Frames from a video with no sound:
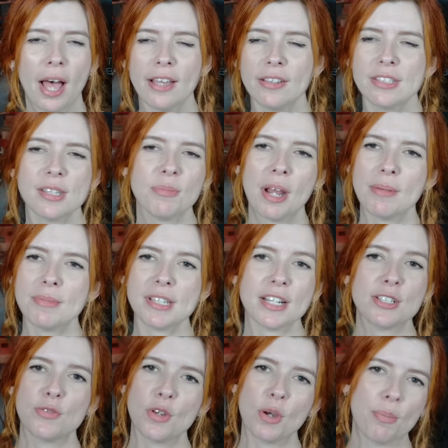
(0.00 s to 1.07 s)
I sometimes I
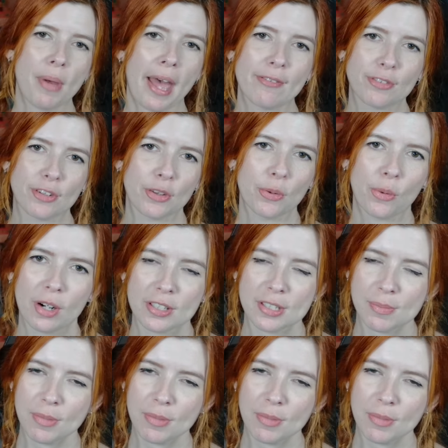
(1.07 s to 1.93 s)
just feel bad for the orcs.